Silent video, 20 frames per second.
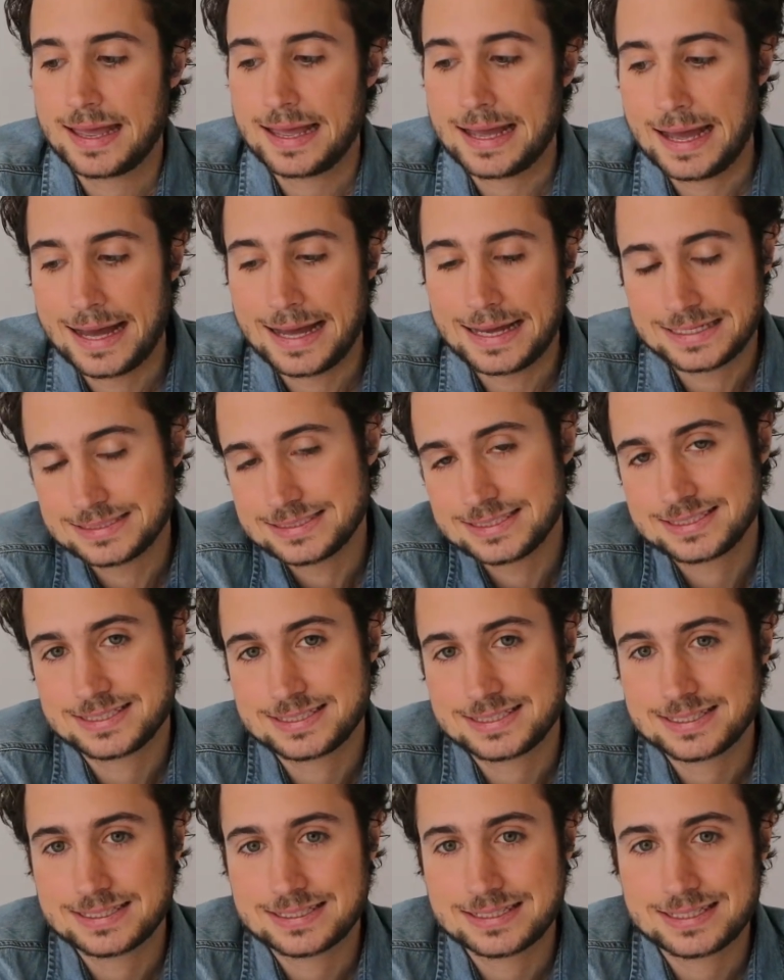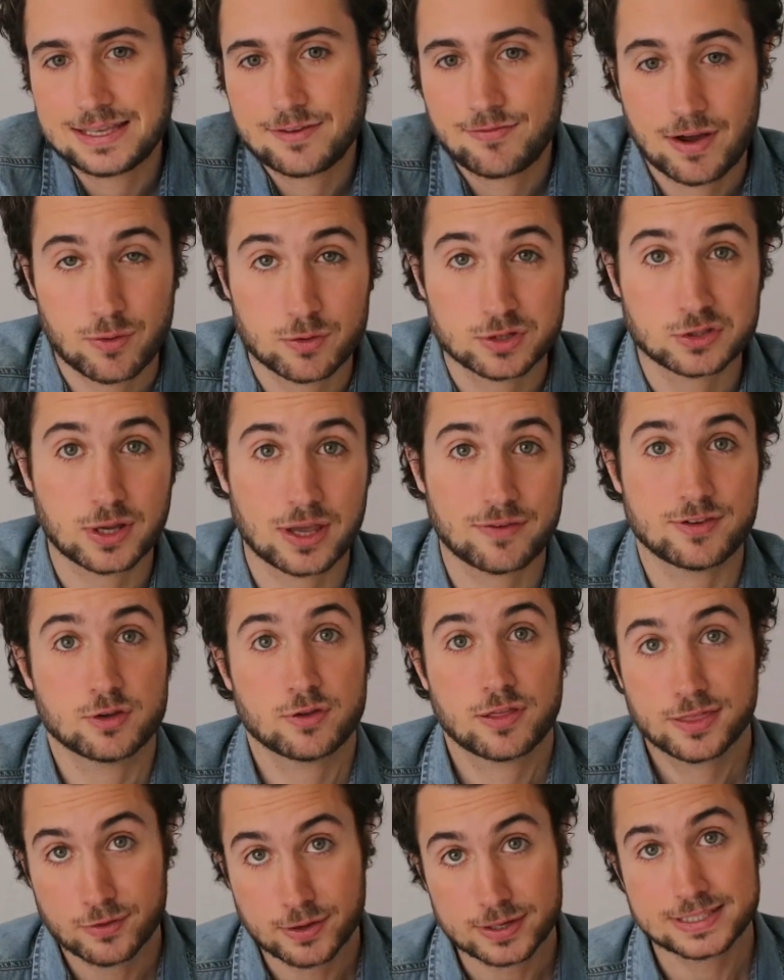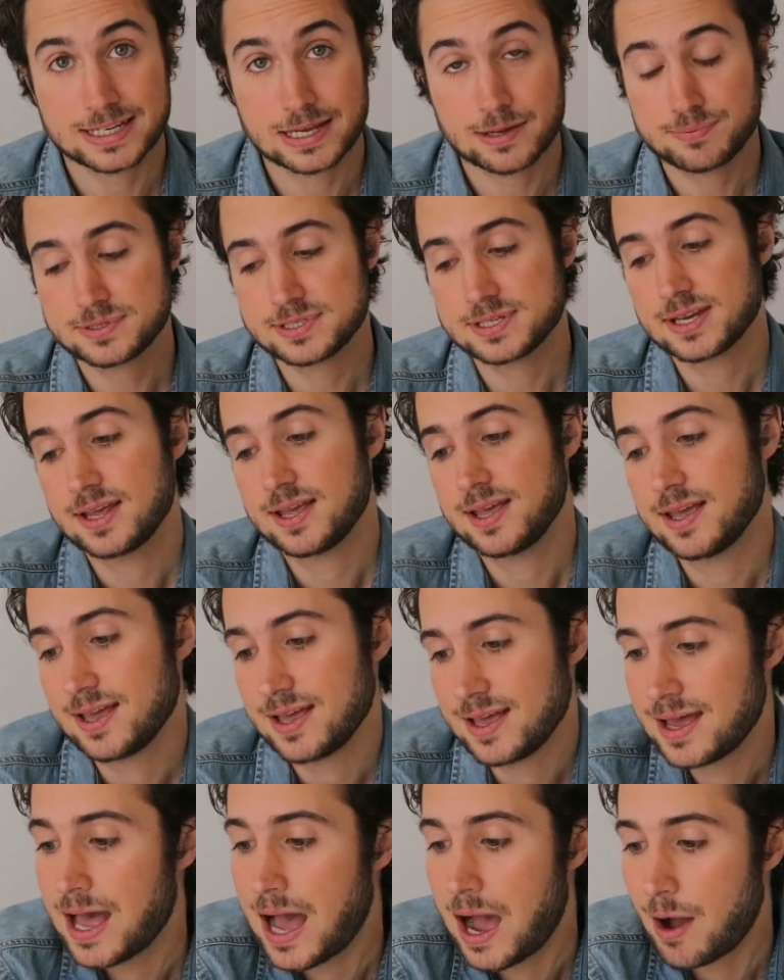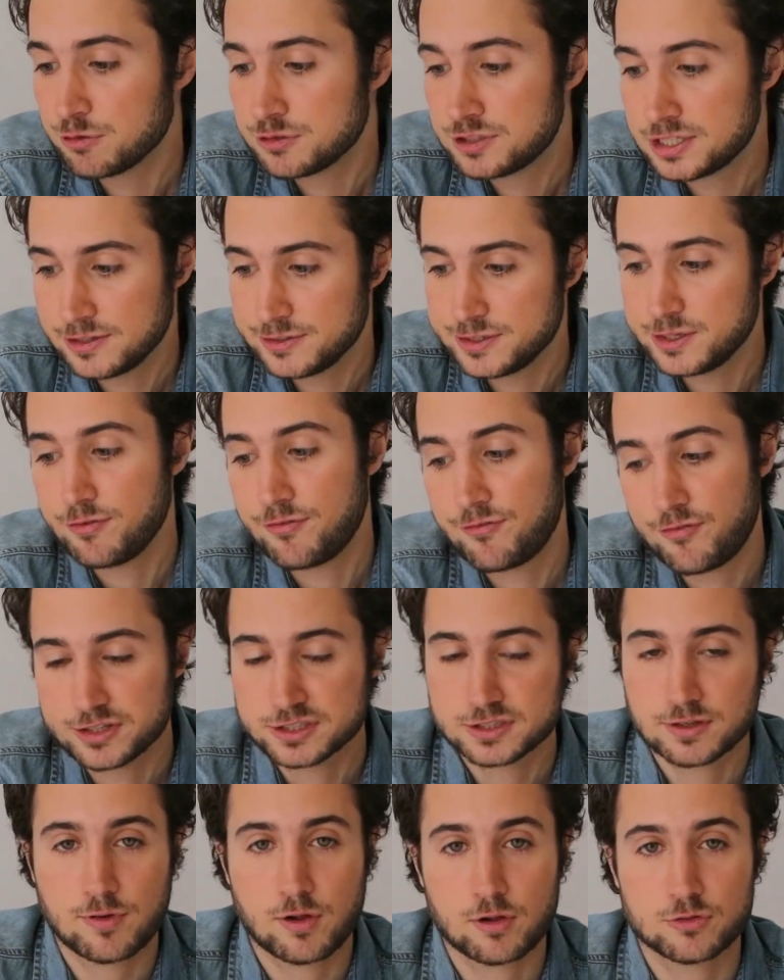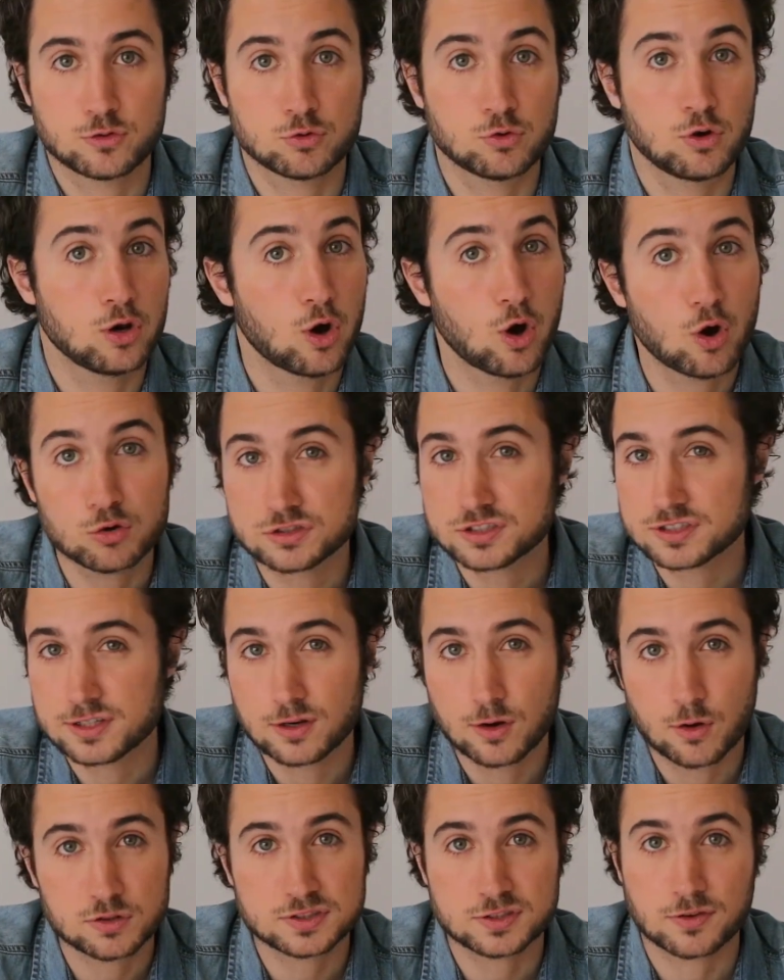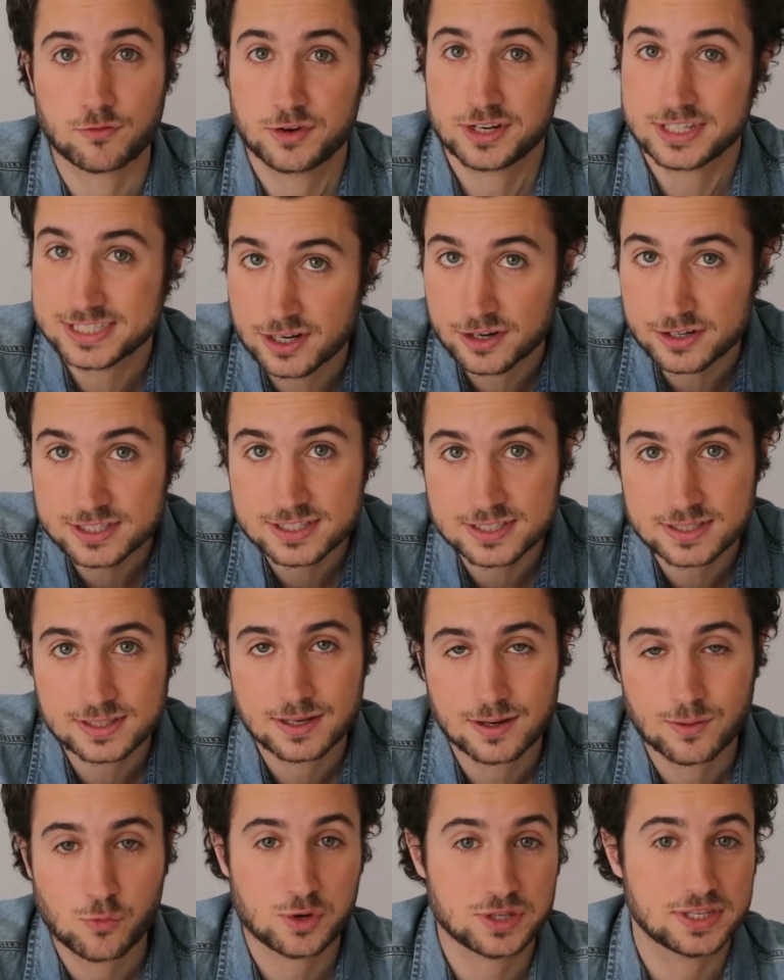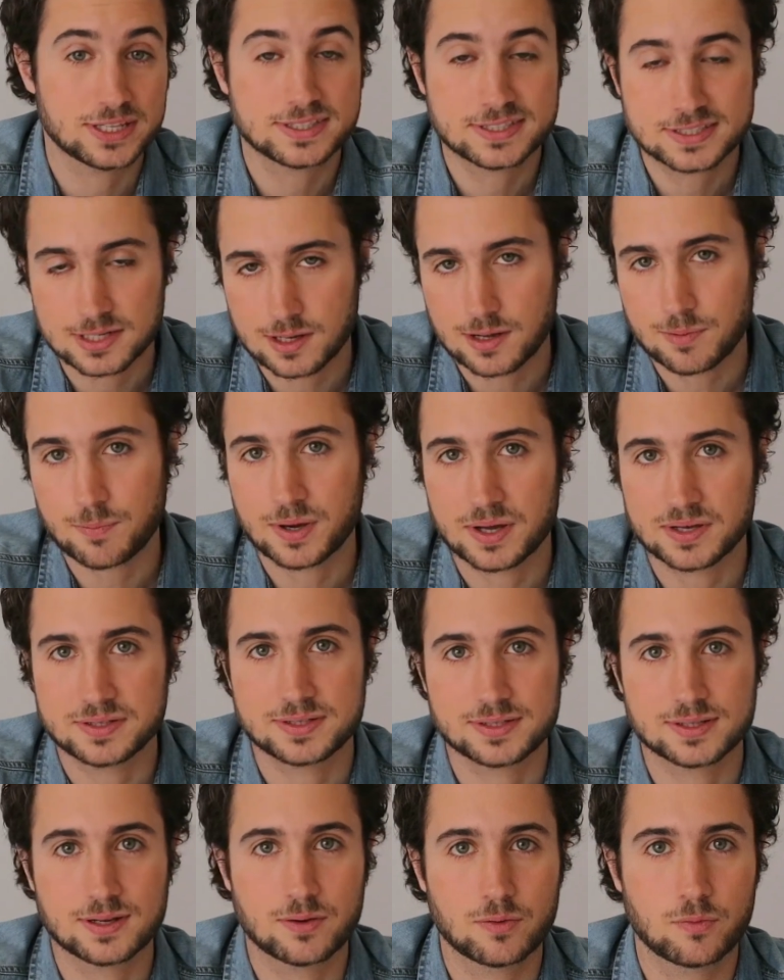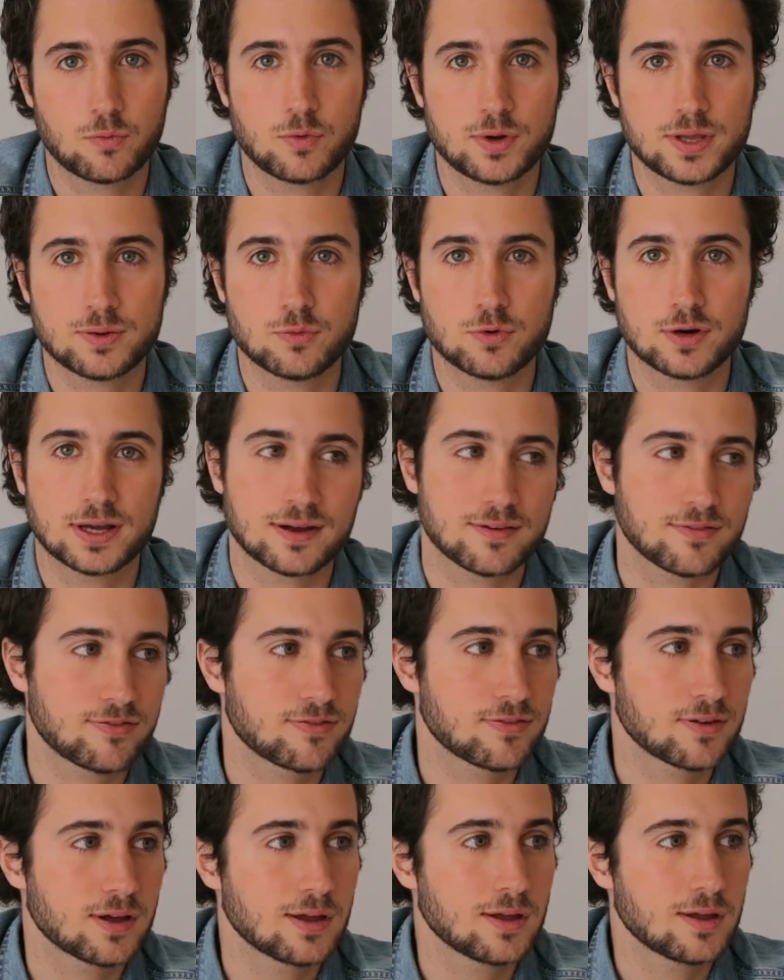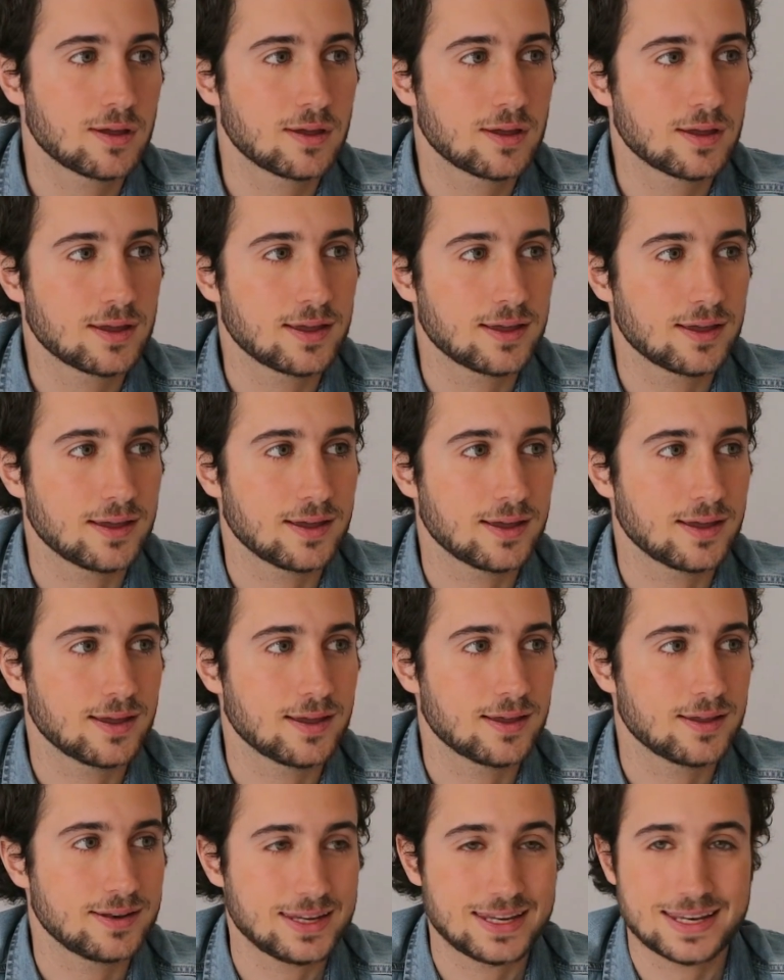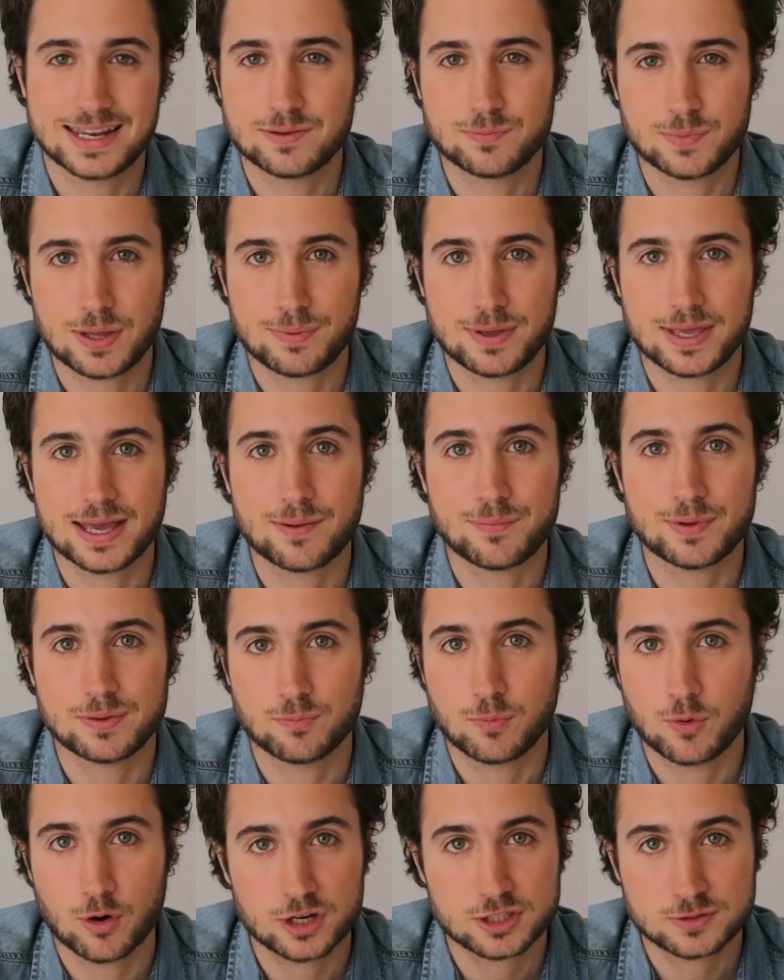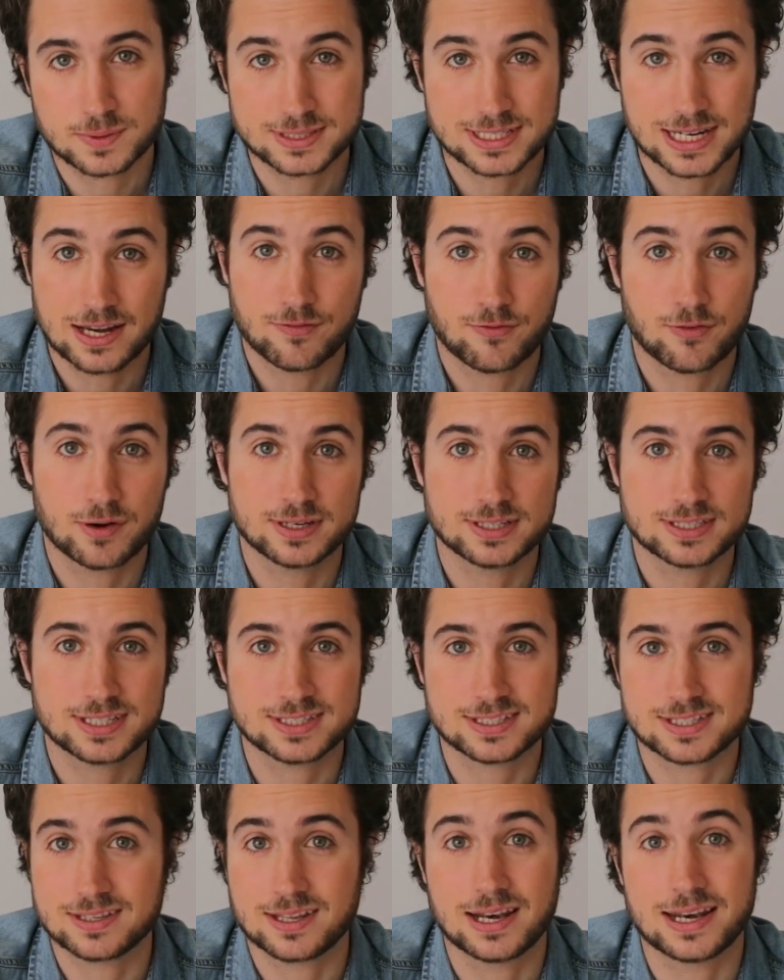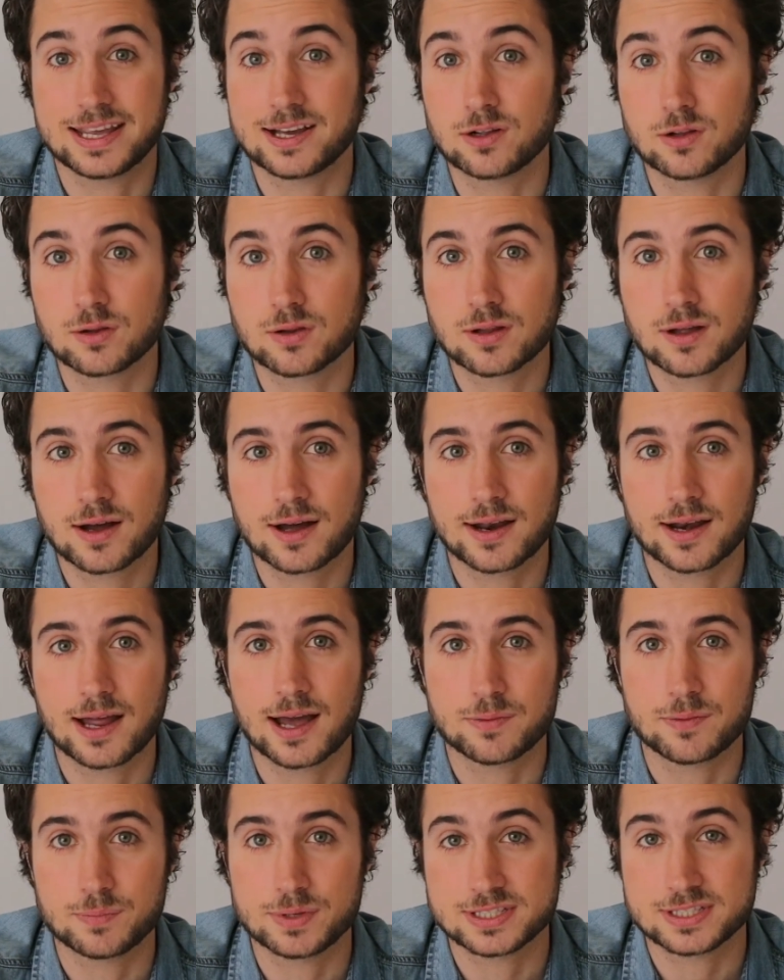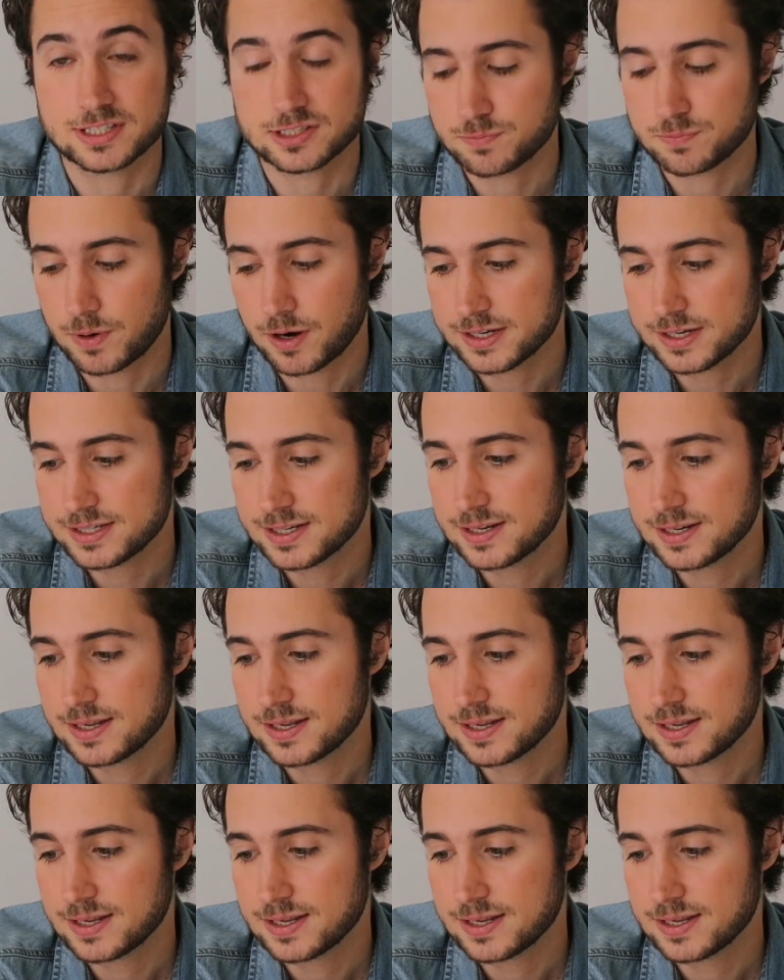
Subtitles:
And if I were to give you 3 tips, I would tell you, first of all, do loads of research. We did some, but we would have needed maybe a bit more, especially for instance in the legal and business part.